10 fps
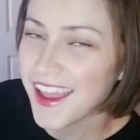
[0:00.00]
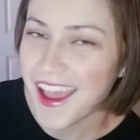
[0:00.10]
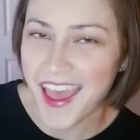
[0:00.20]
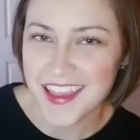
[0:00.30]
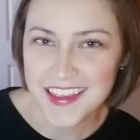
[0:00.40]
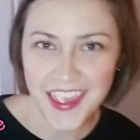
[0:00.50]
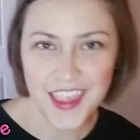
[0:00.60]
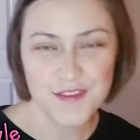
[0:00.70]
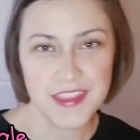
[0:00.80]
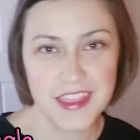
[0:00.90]
I
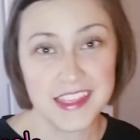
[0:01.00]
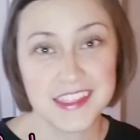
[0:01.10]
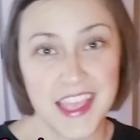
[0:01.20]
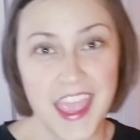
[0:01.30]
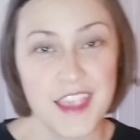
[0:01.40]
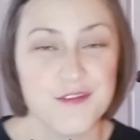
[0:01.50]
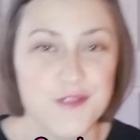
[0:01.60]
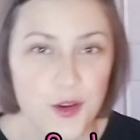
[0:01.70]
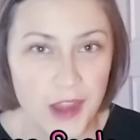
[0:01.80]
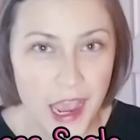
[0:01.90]
gave this a
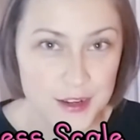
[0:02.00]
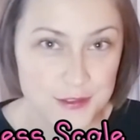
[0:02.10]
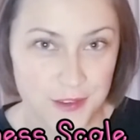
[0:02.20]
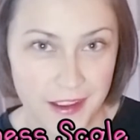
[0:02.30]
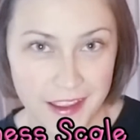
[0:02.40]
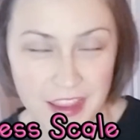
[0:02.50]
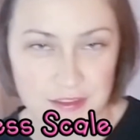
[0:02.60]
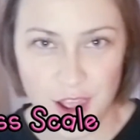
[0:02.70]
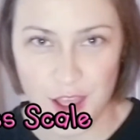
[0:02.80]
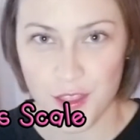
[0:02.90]
4 out of 5
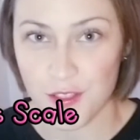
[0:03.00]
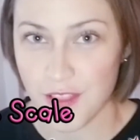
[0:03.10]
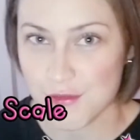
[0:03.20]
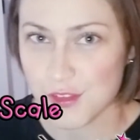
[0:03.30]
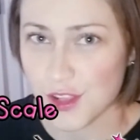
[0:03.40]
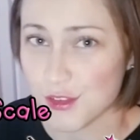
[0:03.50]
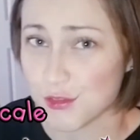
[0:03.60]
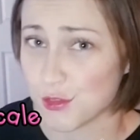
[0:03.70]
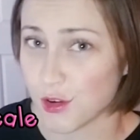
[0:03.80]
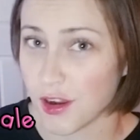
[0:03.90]
on the level of
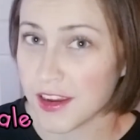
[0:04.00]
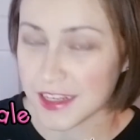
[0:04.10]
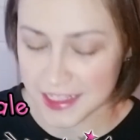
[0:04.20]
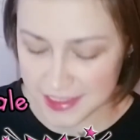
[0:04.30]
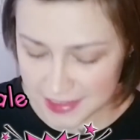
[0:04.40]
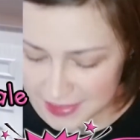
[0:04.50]
wrongness.